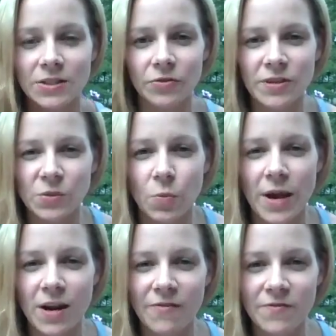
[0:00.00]
it took this
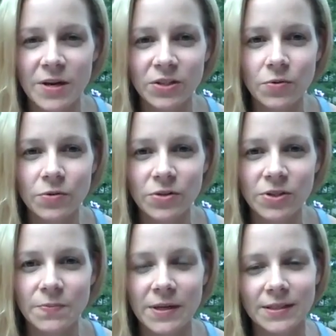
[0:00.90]
weight off of my
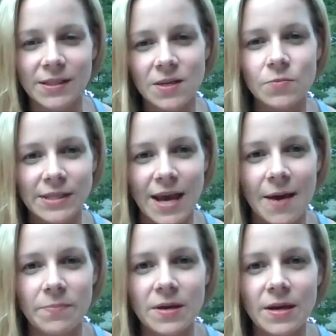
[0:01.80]
shoulders because he was
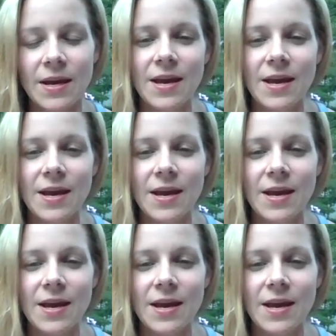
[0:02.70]
happy